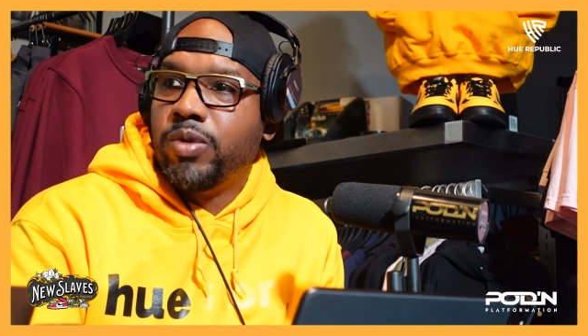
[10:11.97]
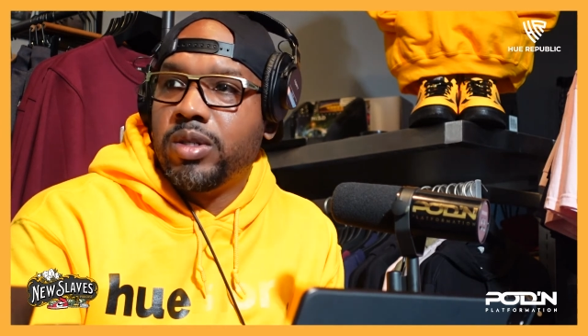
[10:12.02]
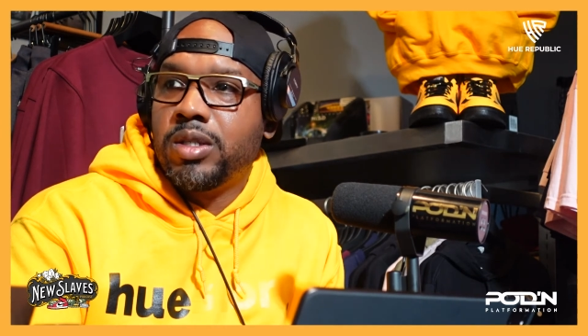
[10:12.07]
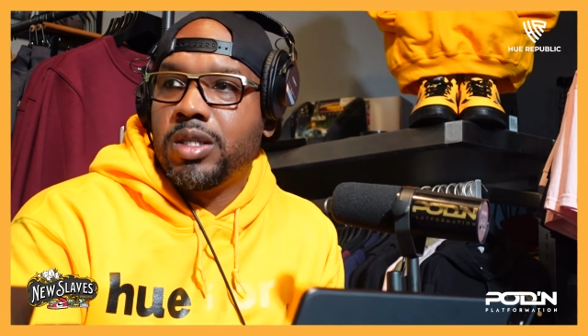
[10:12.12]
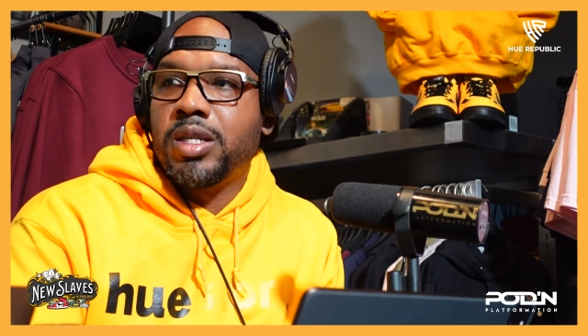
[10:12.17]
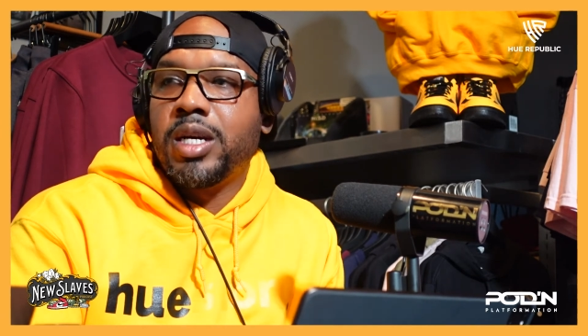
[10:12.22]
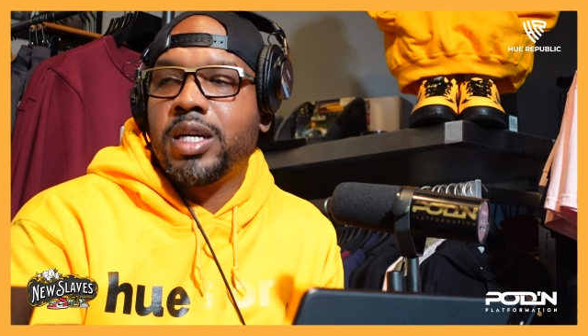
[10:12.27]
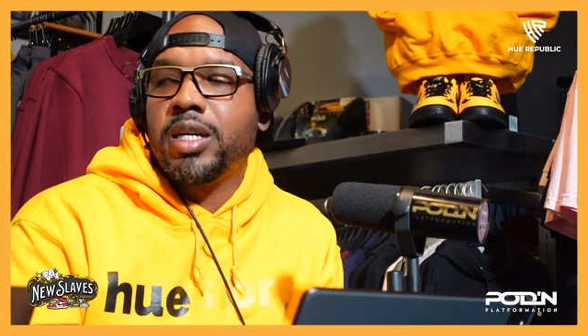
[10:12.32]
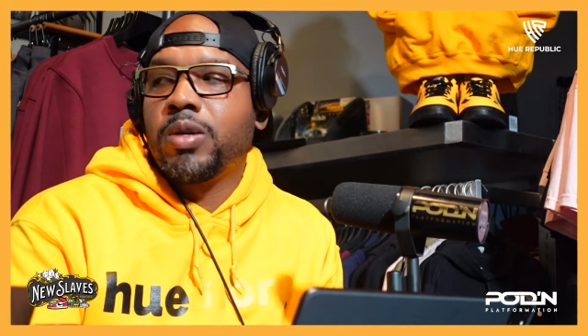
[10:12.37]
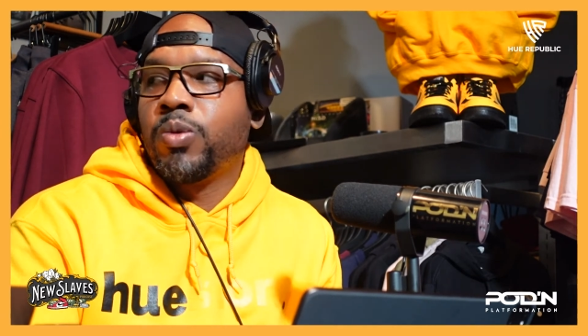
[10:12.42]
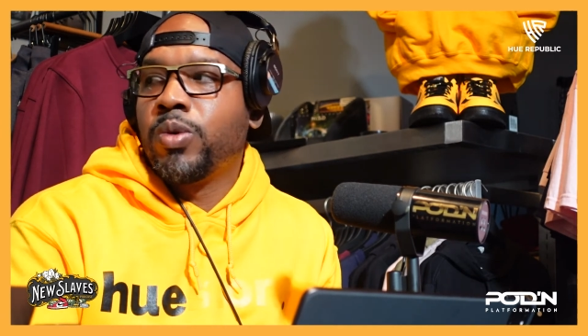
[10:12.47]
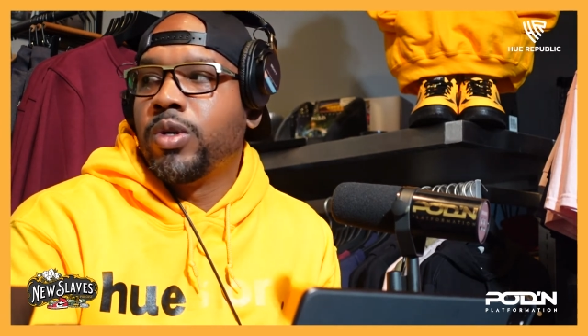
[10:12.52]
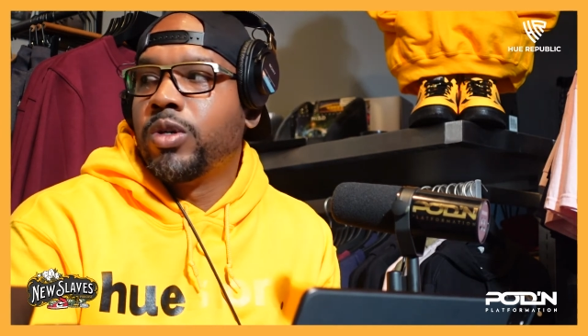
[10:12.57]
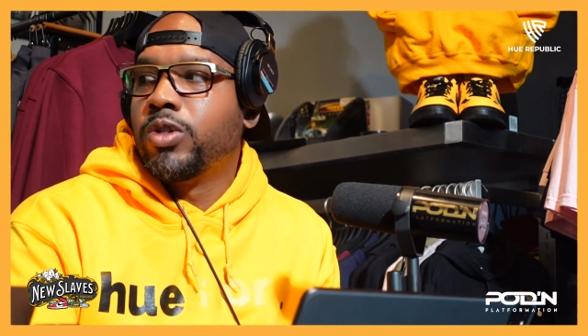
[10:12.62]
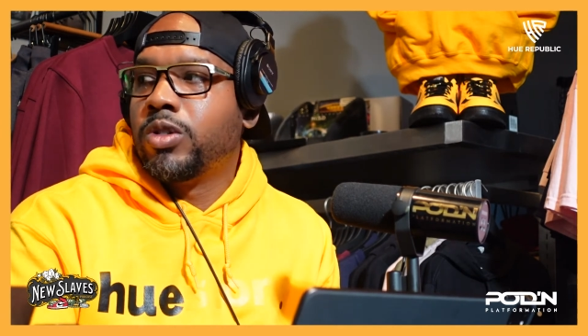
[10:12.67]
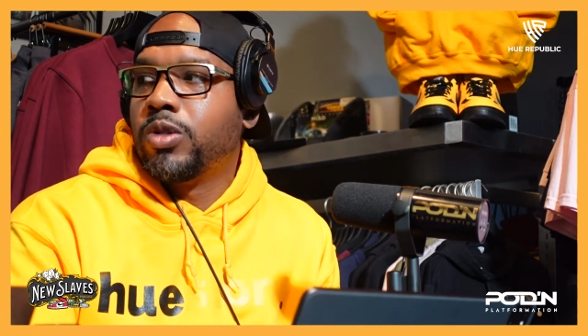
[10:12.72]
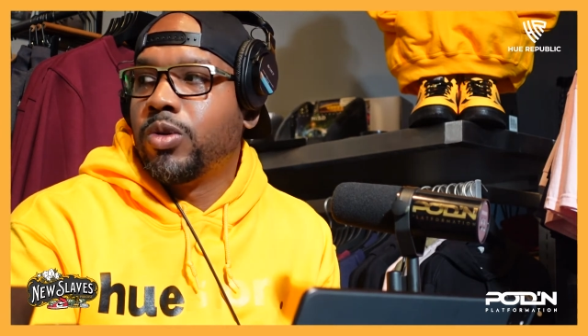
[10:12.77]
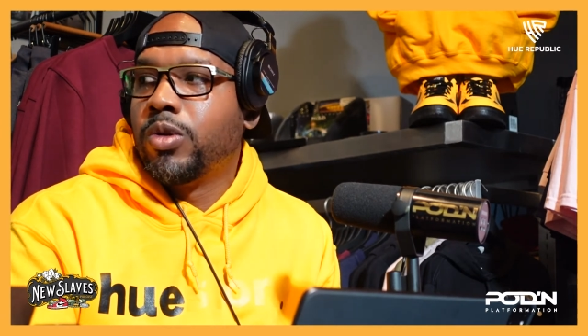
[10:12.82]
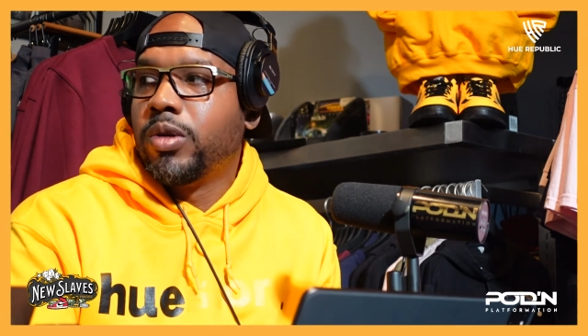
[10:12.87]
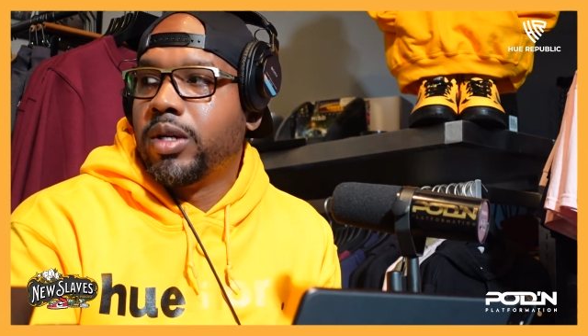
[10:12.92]
which is like a real
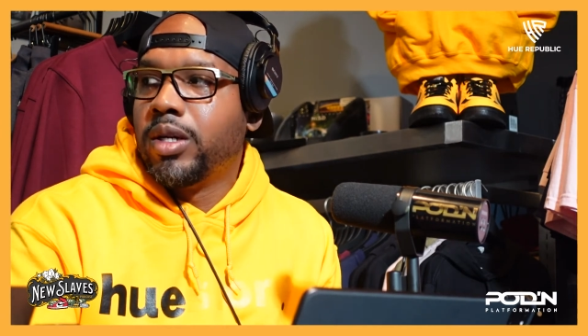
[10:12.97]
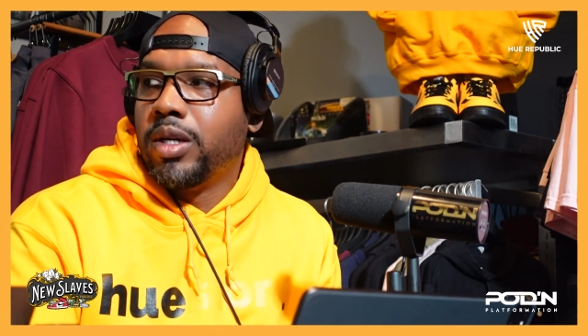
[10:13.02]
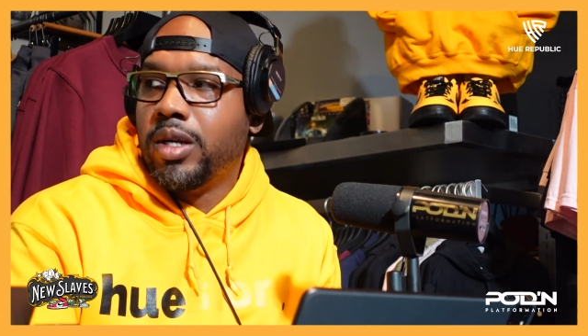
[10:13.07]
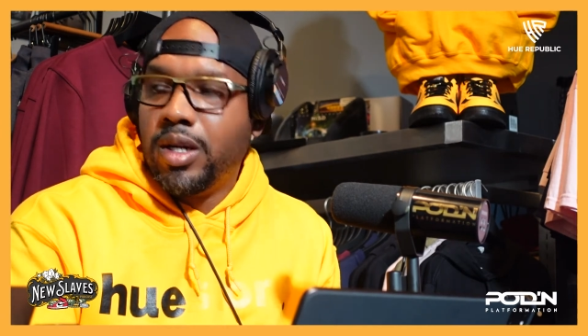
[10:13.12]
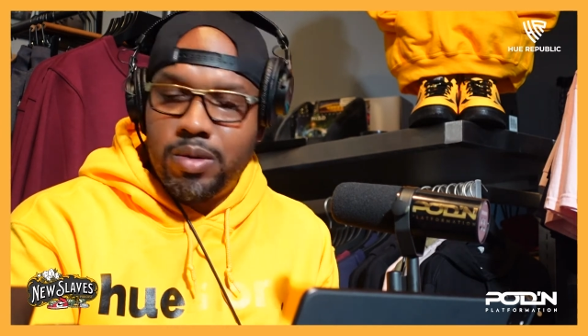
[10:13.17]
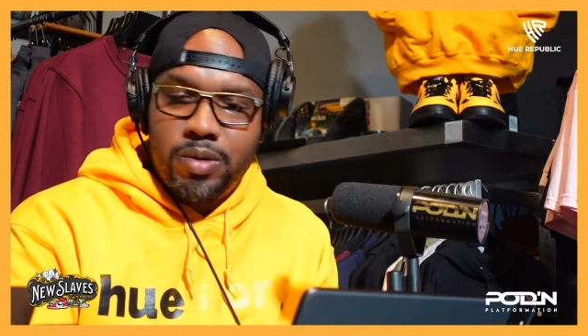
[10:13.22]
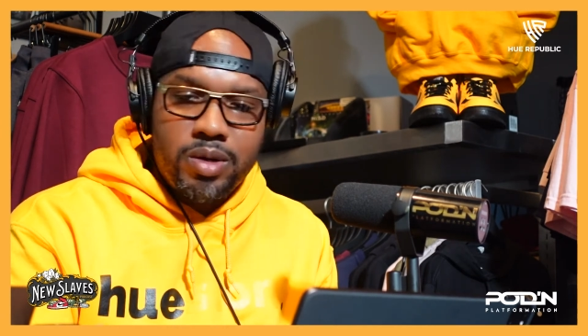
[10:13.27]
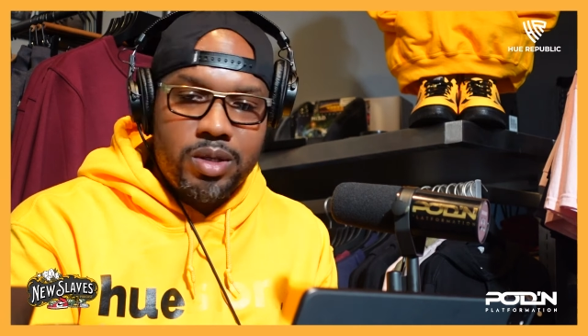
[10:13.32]
story. Mm-hmm.